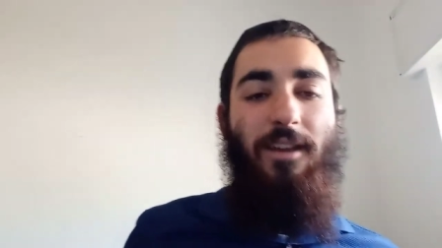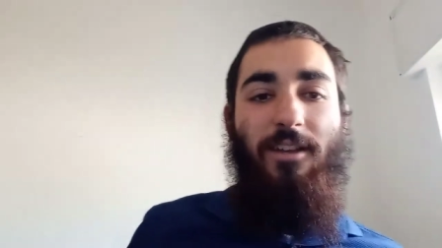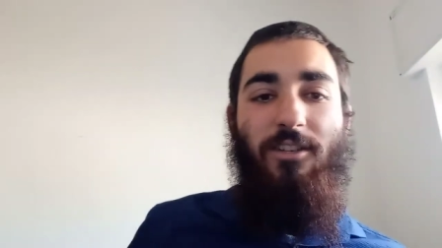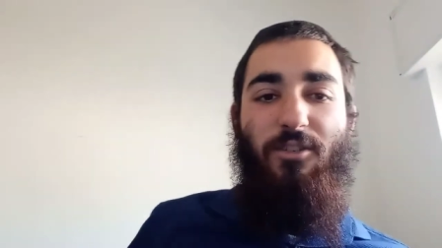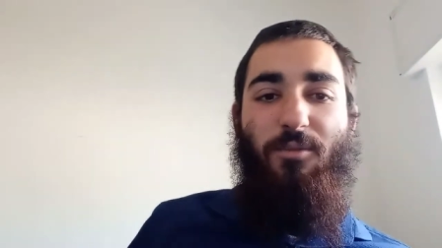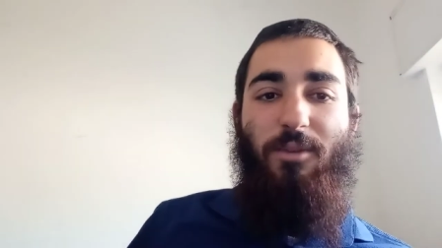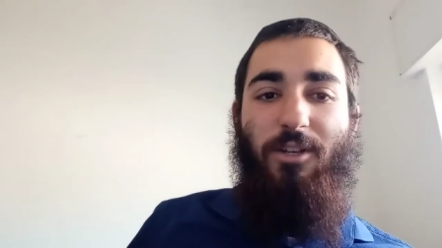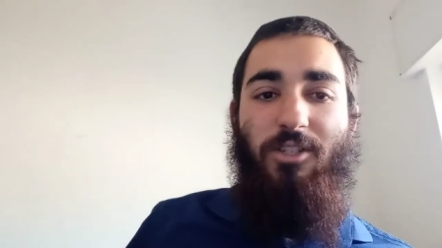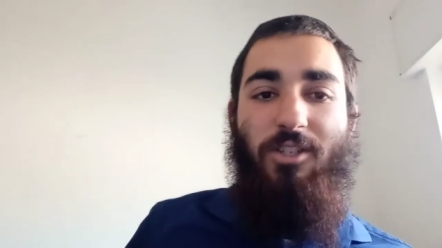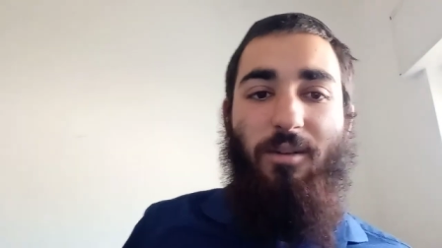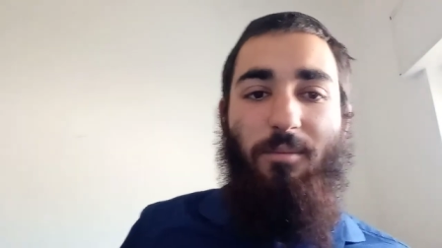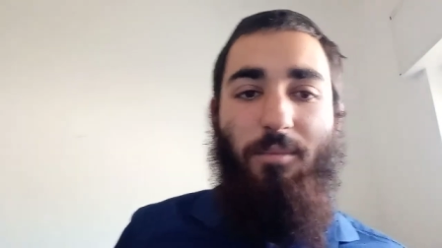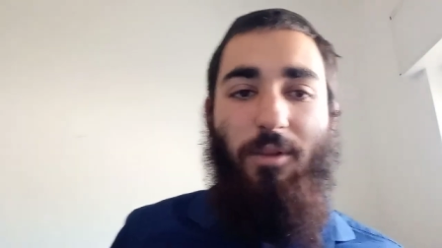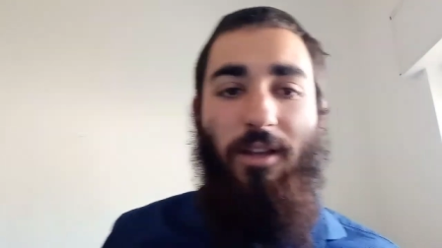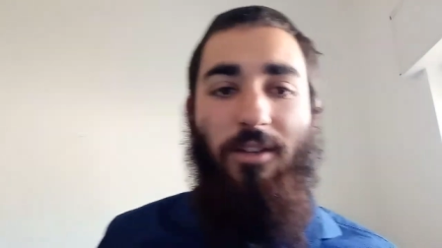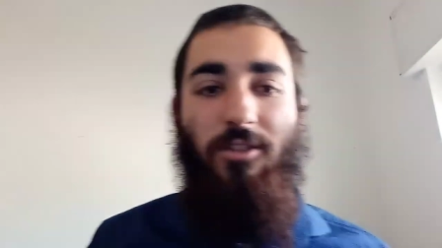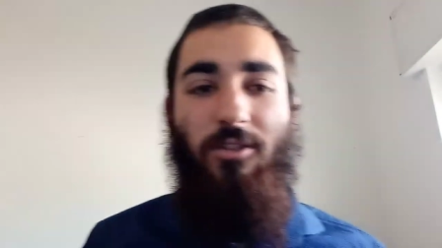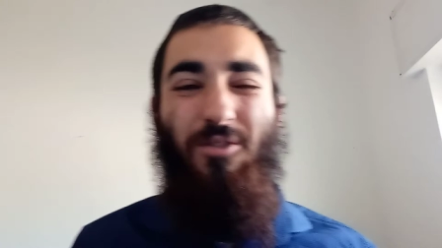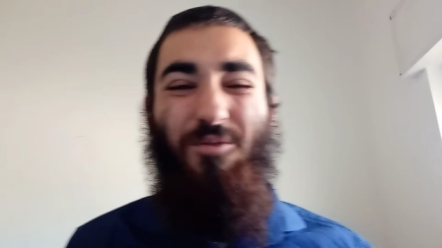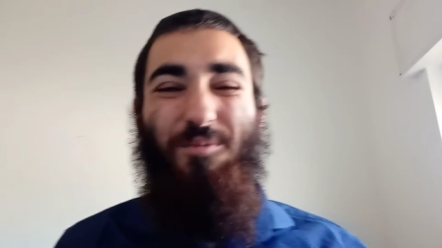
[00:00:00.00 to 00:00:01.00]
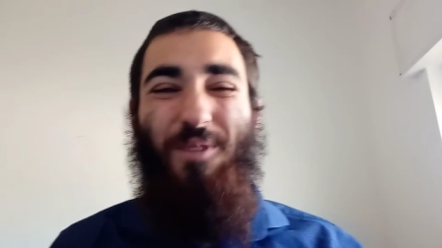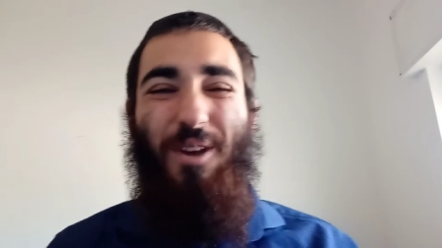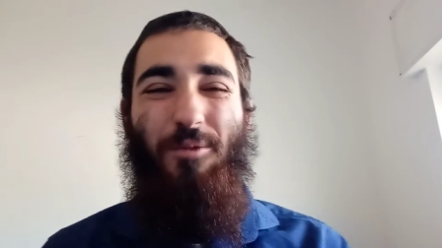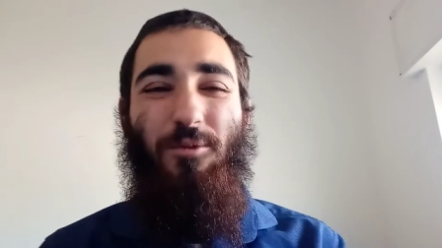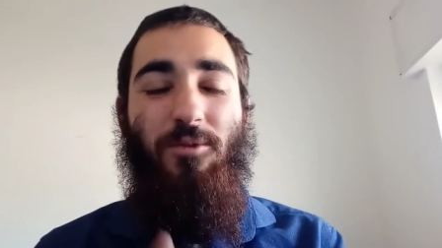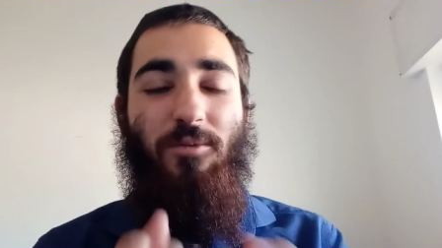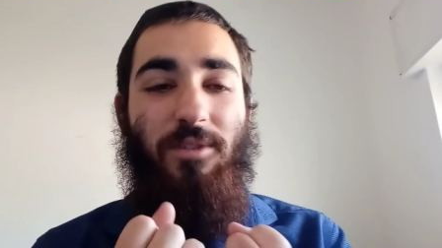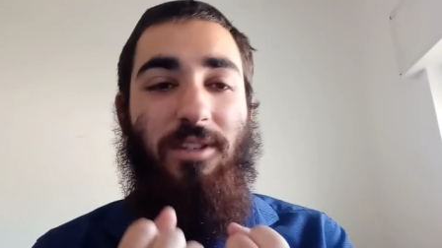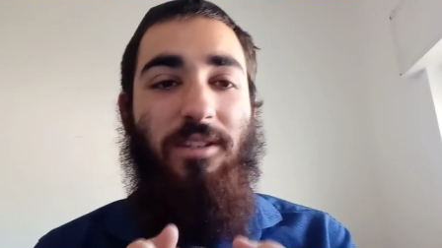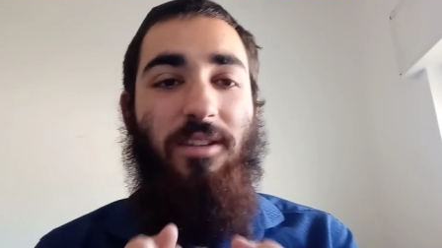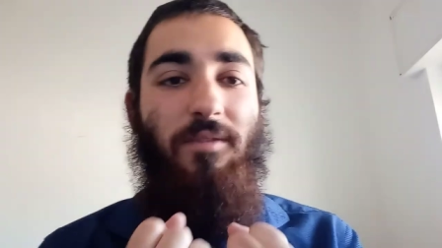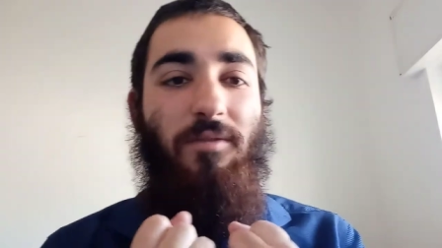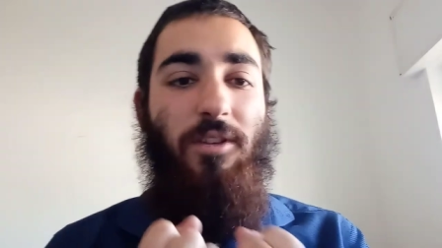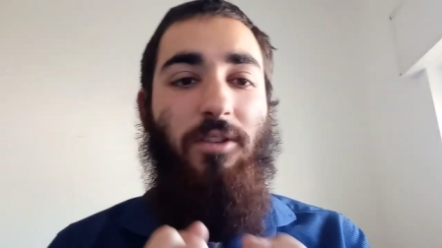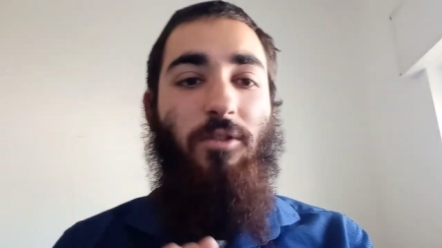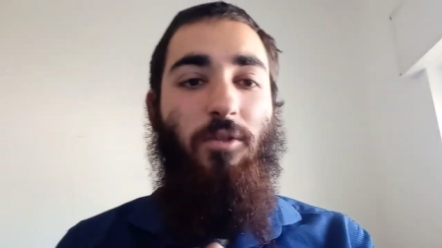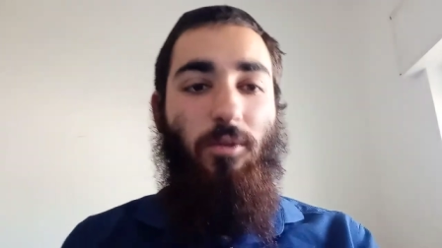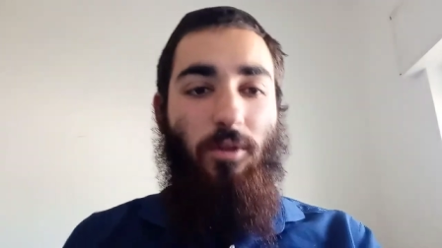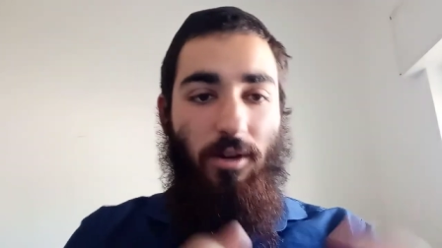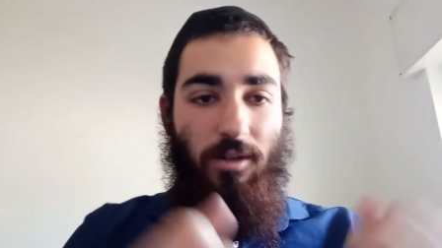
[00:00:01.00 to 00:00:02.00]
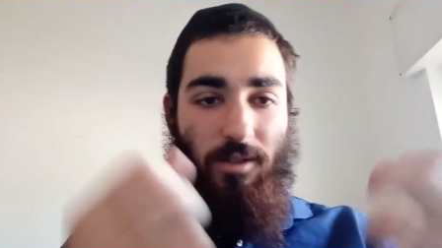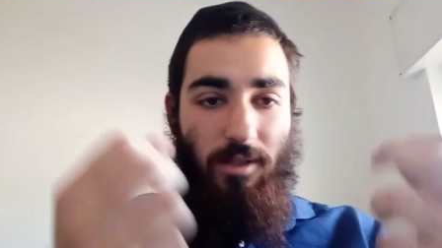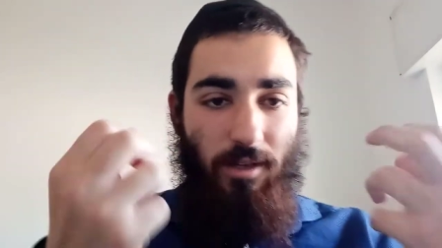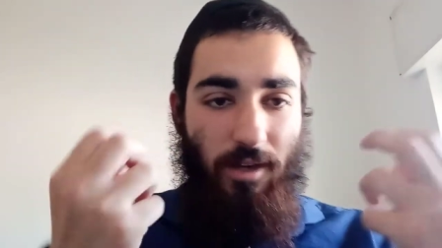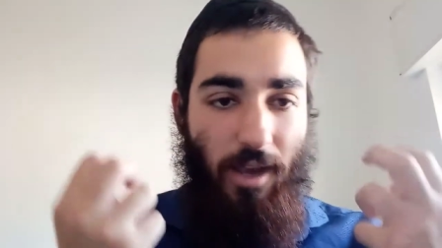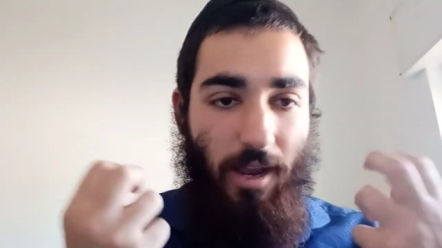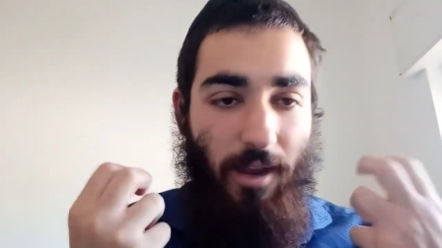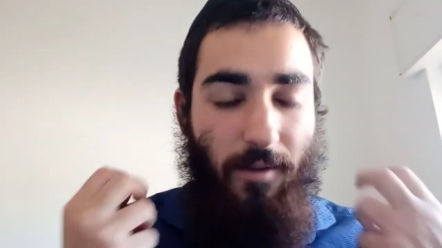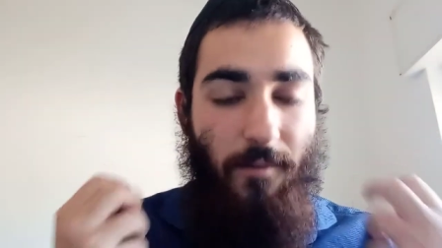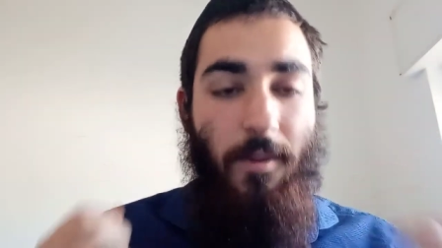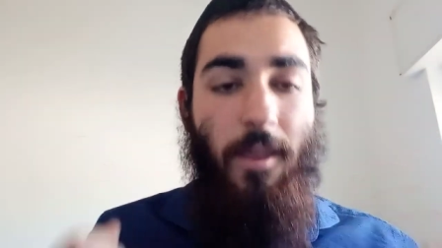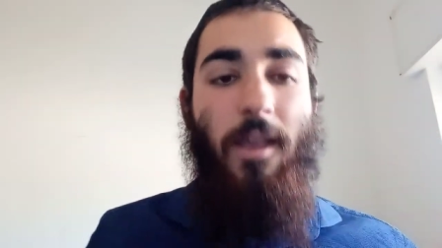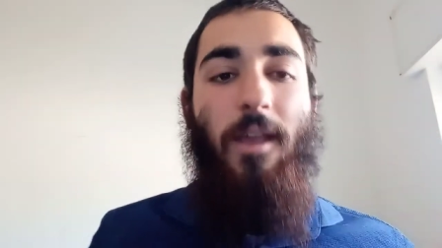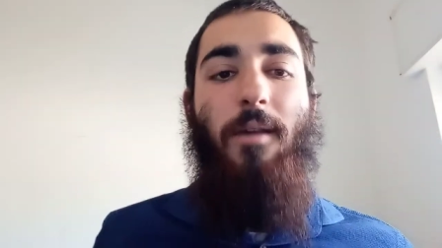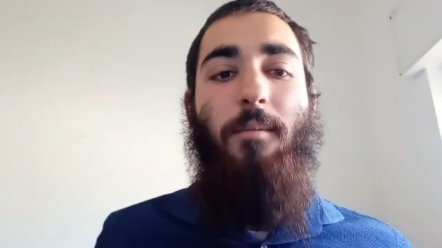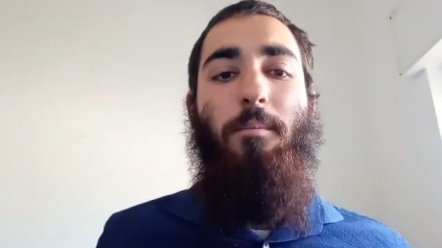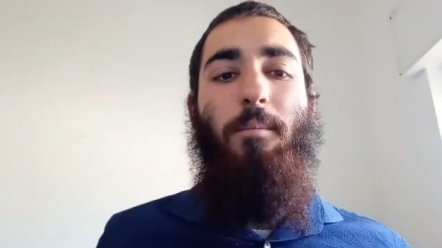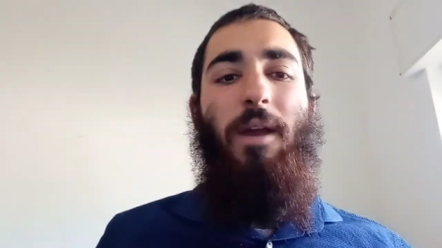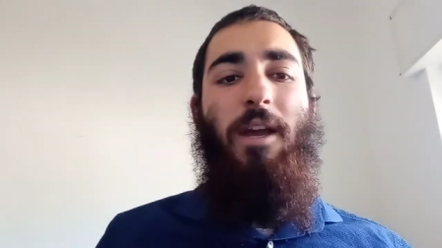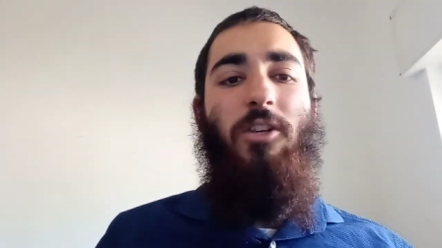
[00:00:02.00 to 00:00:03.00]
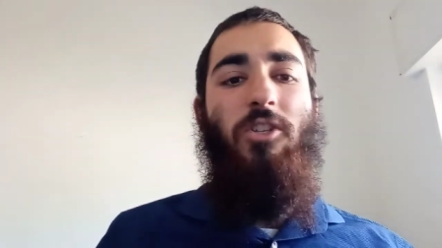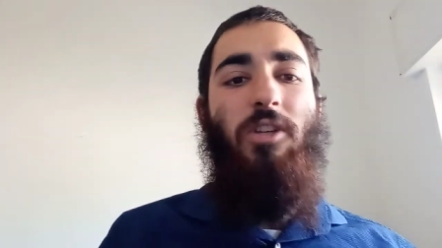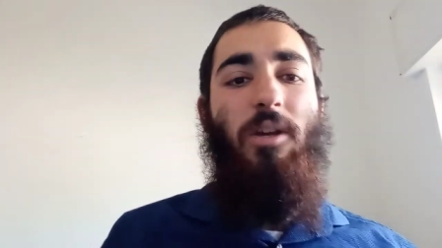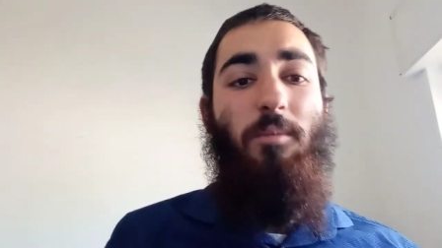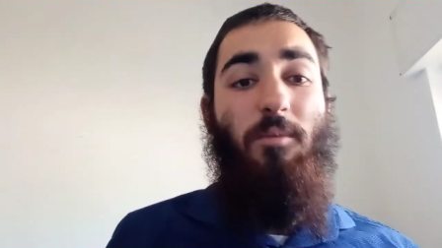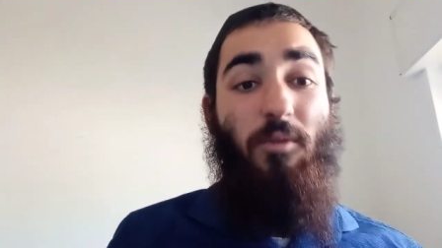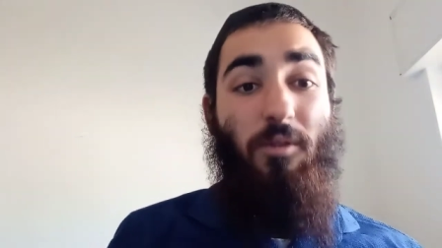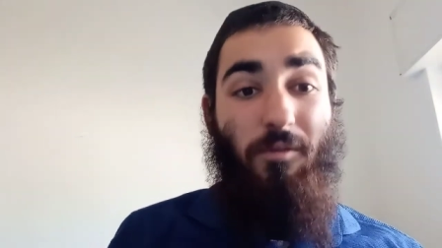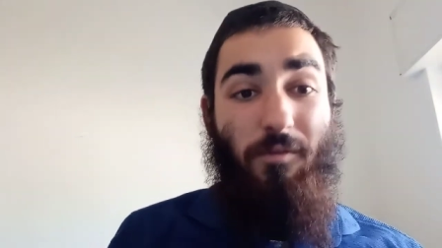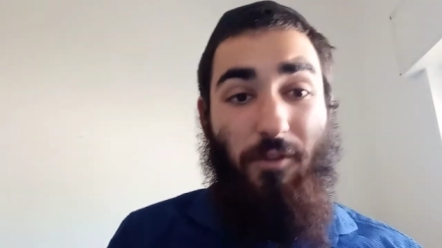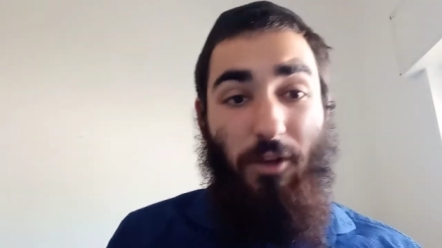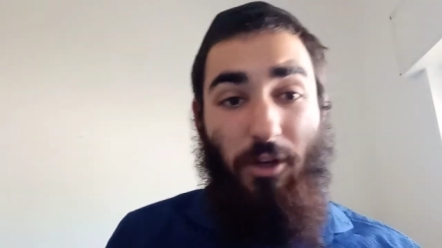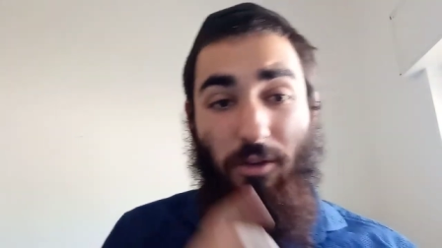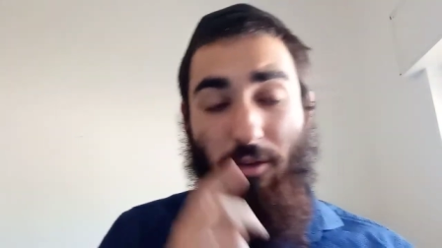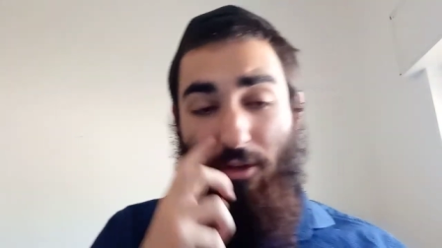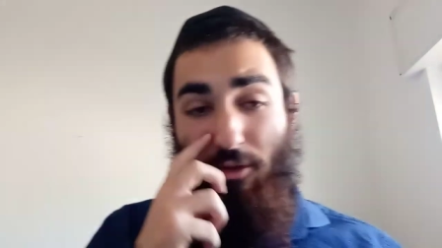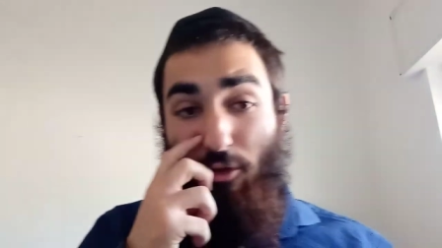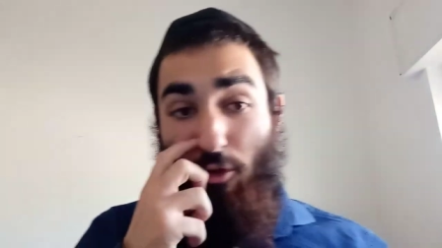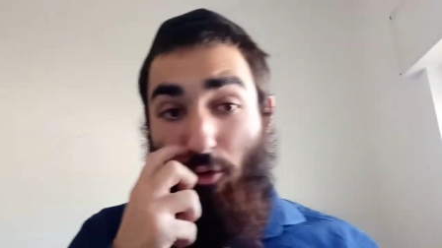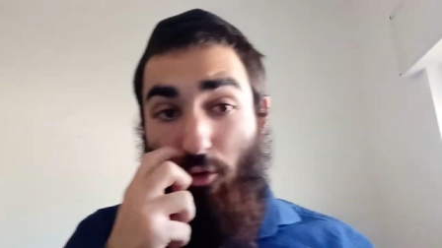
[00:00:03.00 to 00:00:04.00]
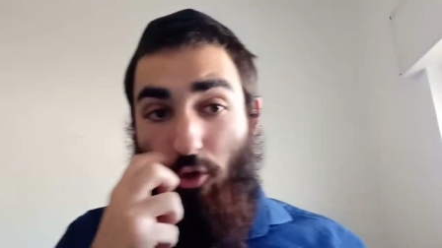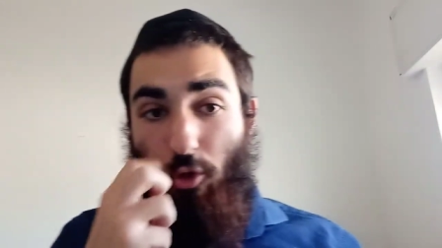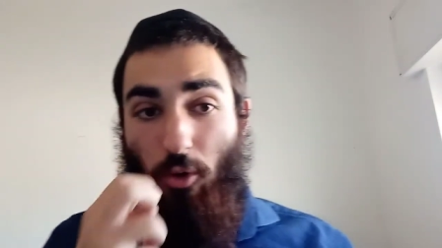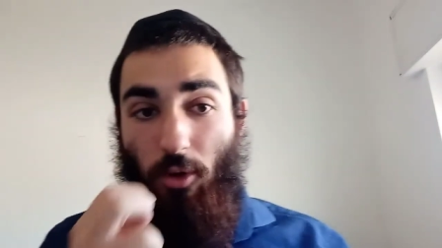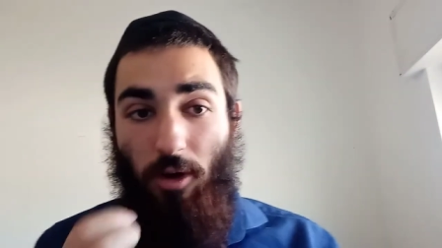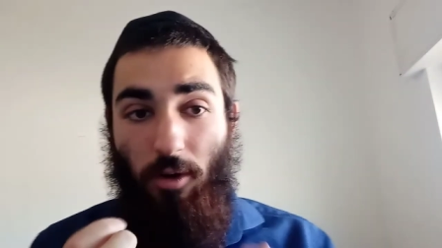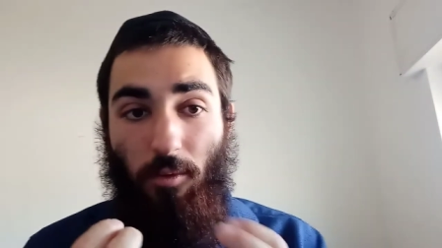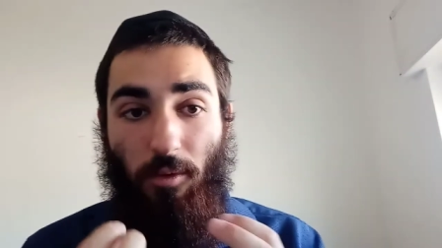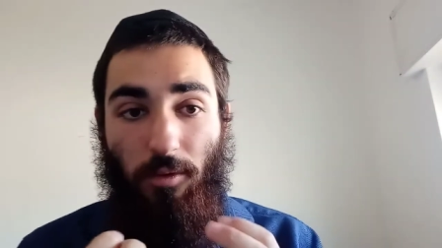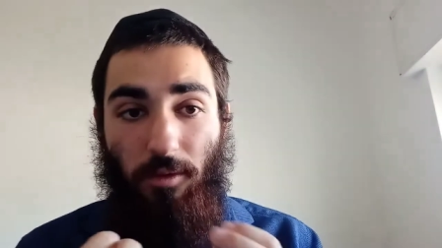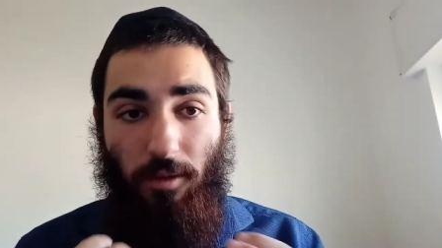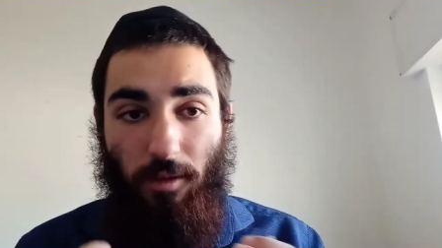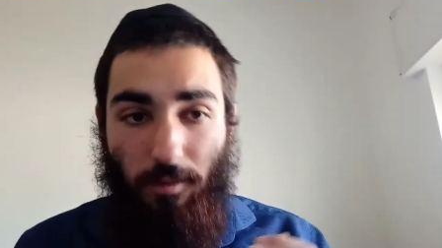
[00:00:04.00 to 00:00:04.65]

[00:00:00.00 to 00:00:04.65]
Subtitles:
So may Hashem bless you. May we receive the Torah today. May Hashem reveal the new Torah.